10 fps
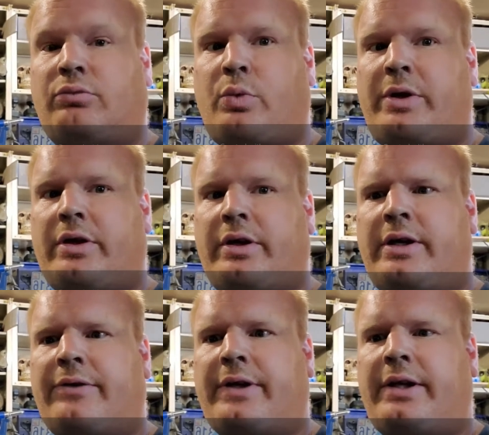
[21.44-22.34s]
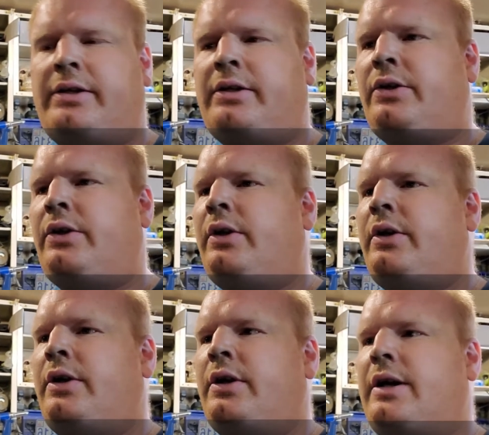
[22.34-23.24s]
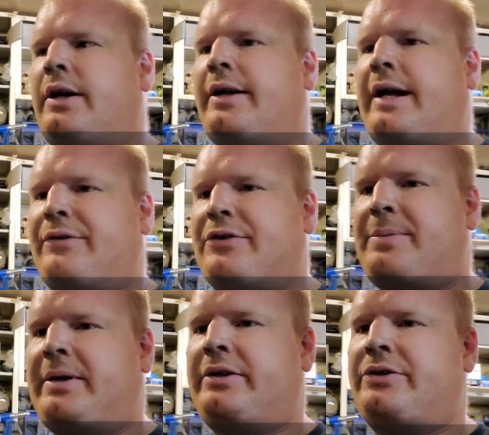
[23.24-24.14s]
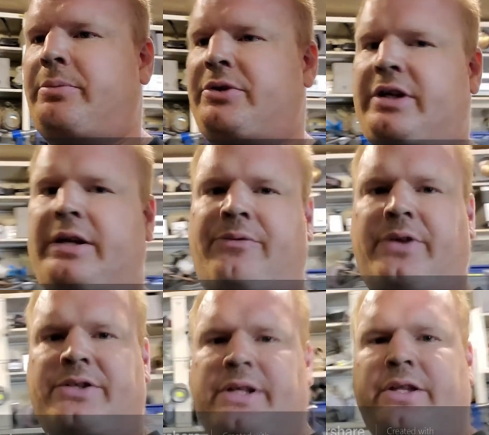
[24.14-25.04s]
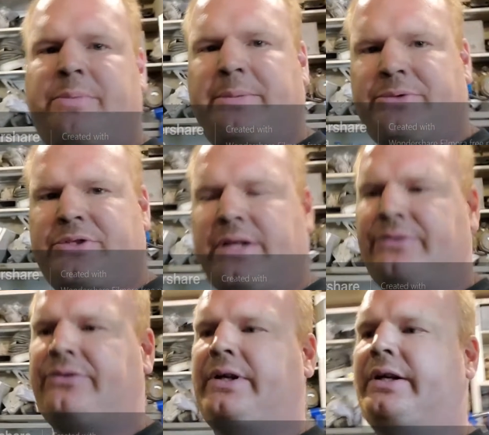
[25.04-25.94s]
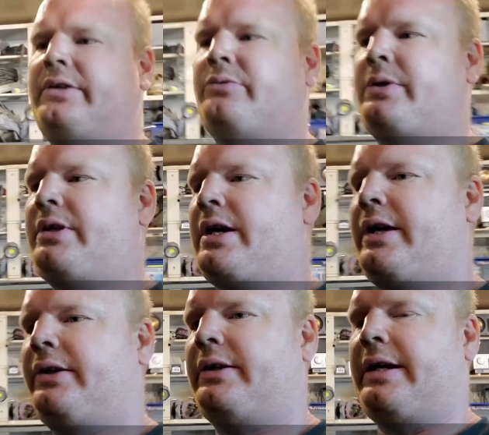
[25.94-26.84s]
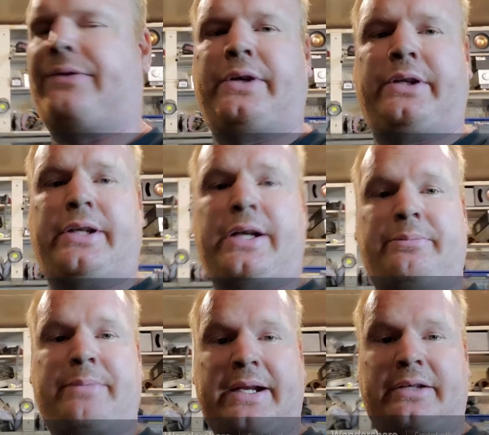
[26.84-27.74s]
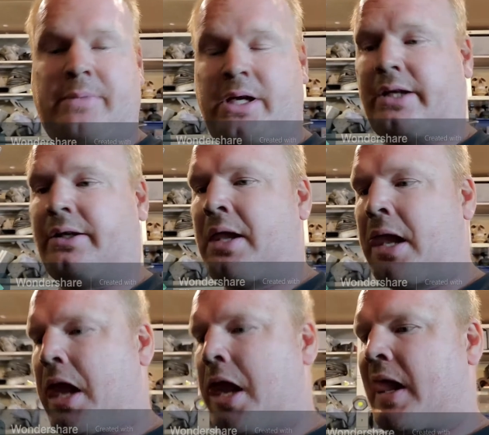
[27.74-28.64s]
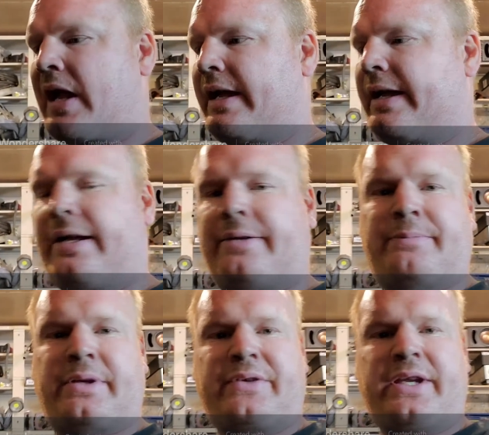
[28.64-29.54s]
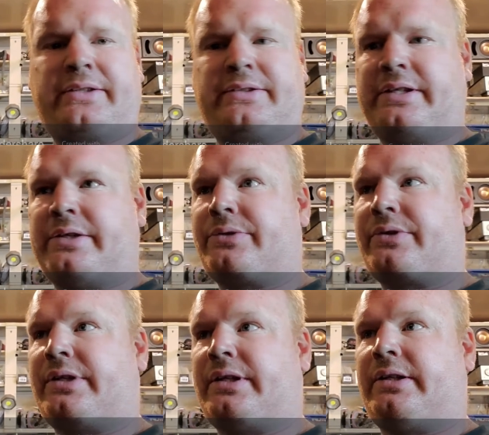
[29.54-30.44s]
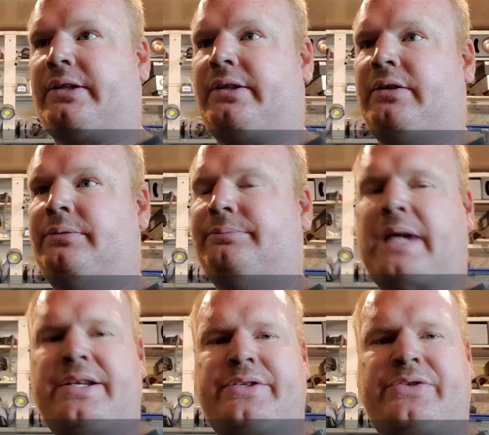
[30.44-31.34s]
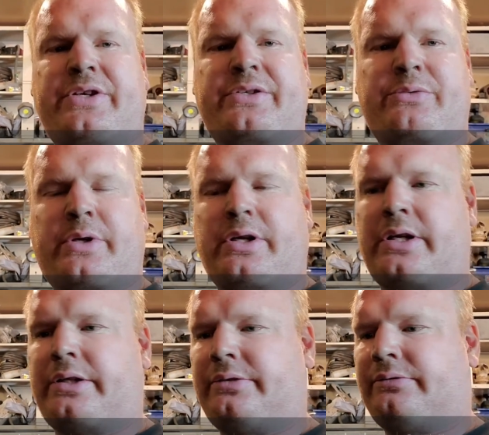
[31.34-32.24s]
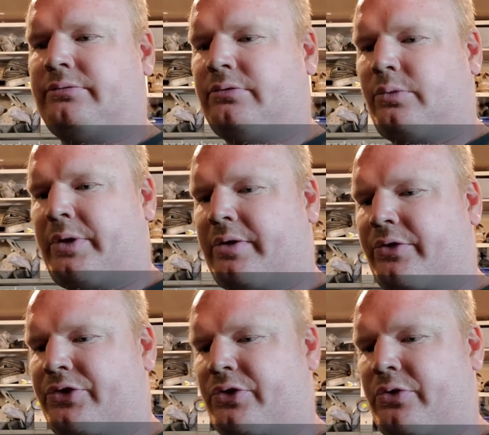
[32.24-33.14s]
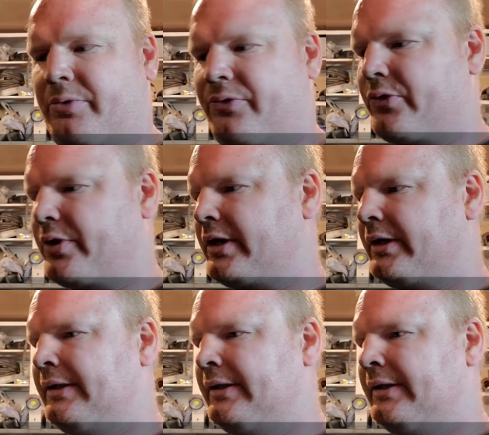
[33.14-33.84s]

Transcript: Weird enough, eh? After spending so much time fixing other people's stuff and whatnot, I finally got back to mine. I've kicked out the Mazda 6 I was working on a week or so before.